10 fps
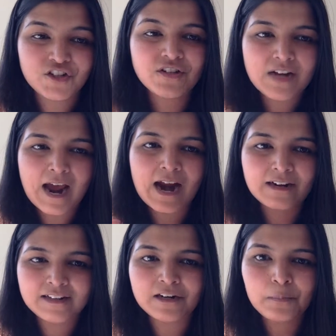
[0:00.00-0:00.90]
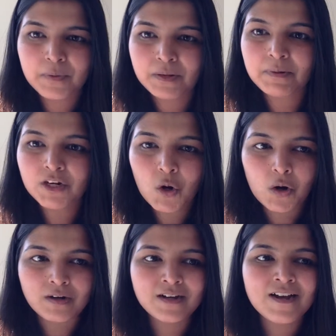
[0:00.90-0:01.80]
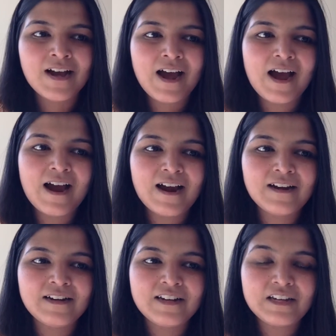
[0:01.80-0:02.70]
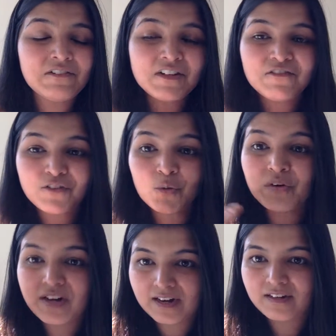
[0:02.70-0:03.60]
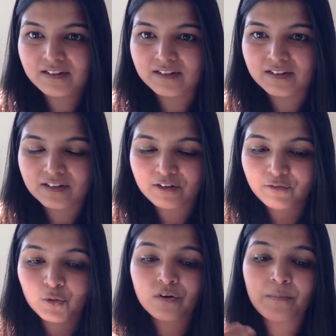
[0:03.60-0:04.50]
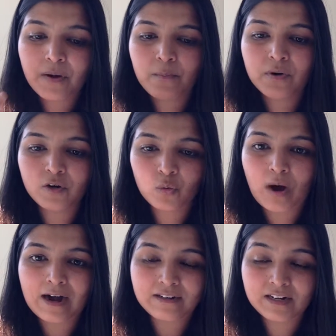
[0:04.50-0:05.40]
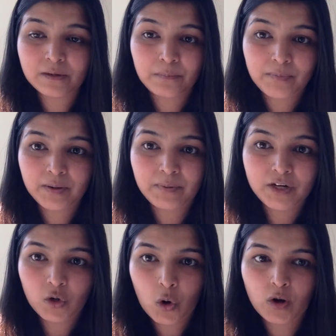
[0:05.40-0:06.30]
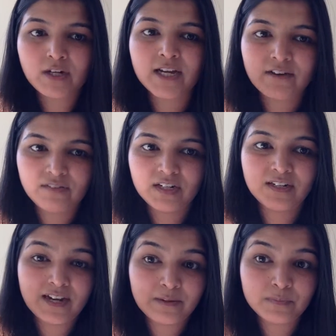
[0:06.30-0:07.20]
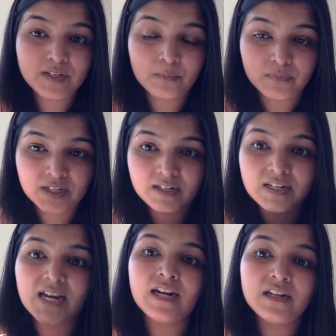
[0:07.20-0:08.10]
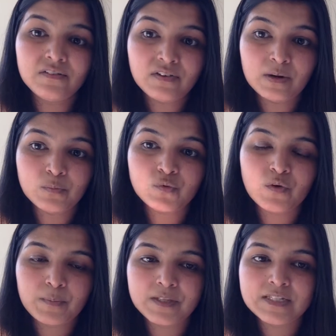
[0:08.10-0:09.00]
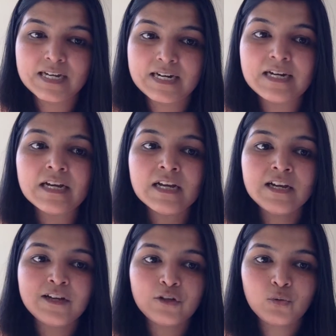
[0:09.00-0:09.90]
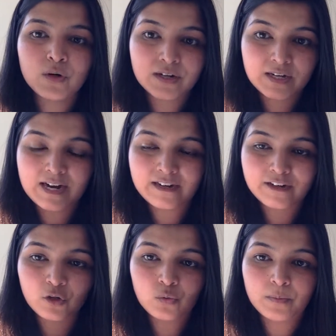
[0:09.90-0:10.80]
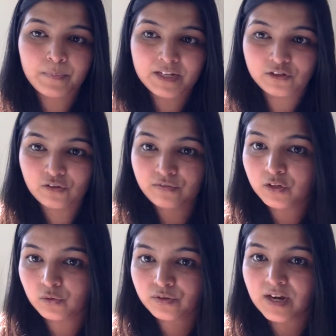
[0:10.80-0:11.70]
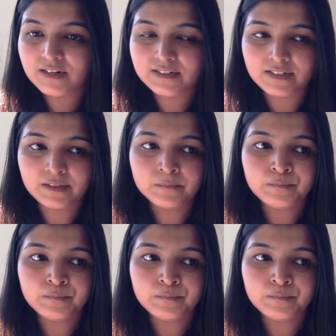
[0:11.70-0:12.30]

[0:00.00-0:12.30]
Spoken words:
Just add that maybe not. And even if you get there, if you remember to add that maybe not every time something negative comes from inside, you are getting to a place of neutrality.